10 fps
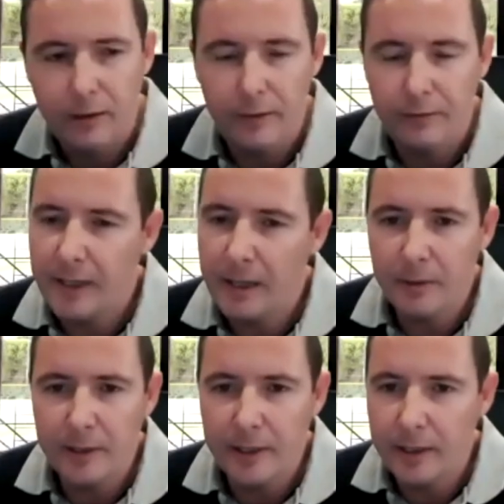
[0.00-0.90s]
I've
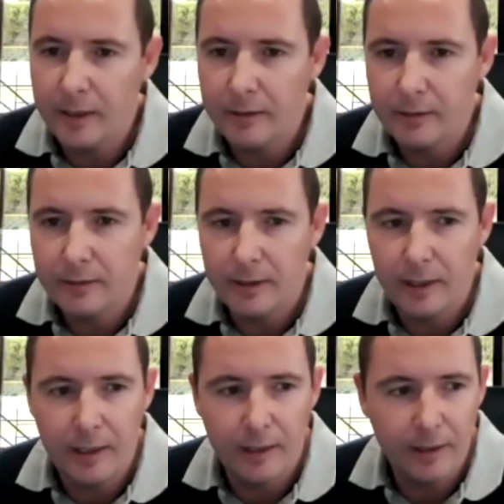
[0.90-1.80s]
dabbled in it
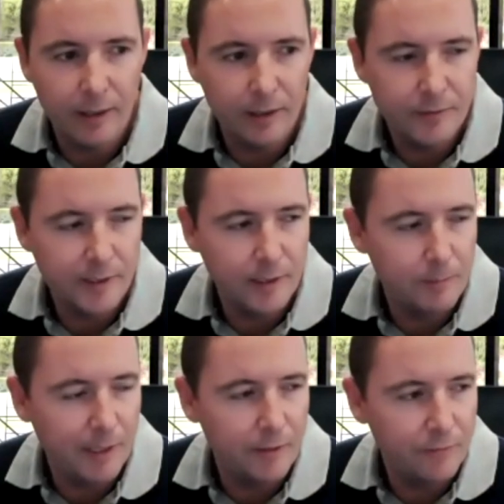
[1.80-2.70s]
and and I've yeah. seen the
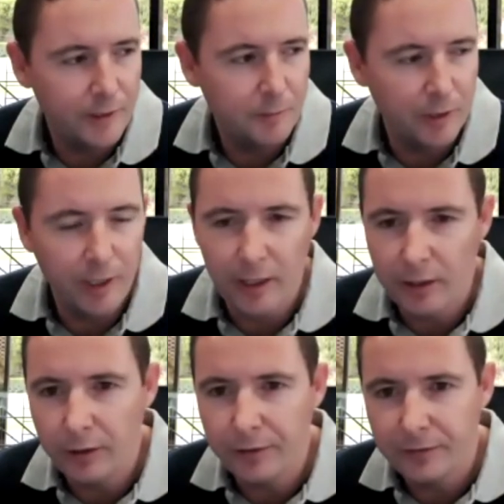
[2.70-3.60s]
benefits, but not
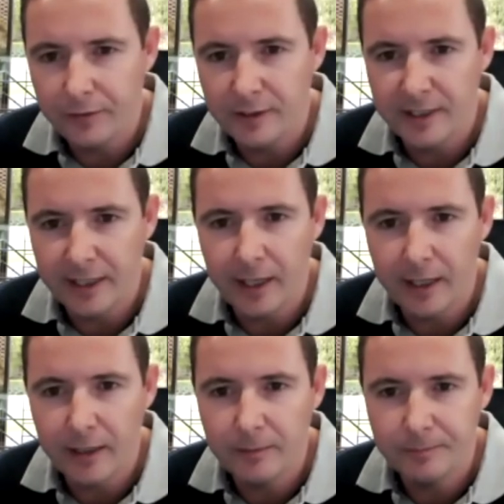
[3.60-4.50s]
enough to stick
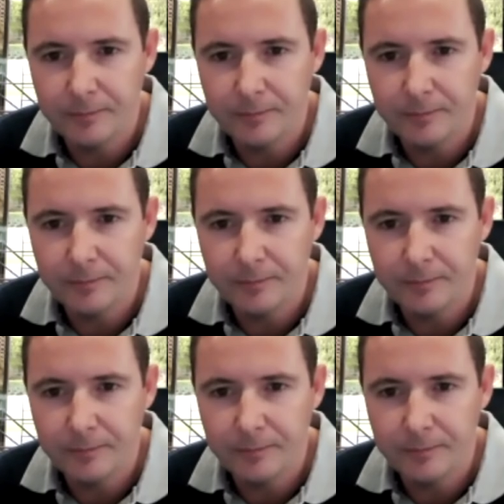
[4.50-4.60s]
at it.